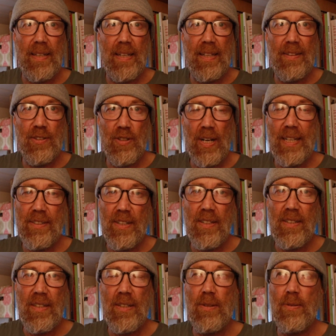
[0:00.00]
in the dry
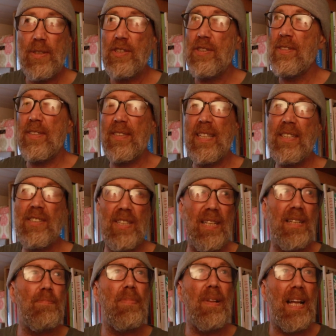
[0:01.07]
dock, which is
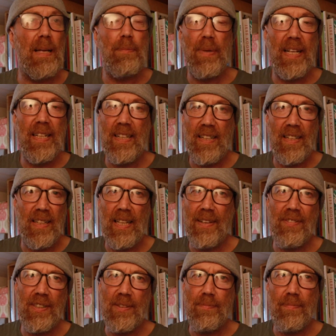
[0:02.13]
essentially like being in a
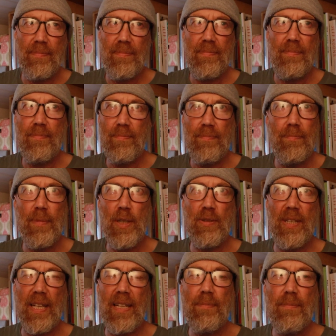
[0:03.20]
living
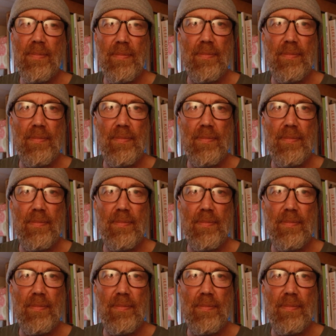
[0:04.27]
museum.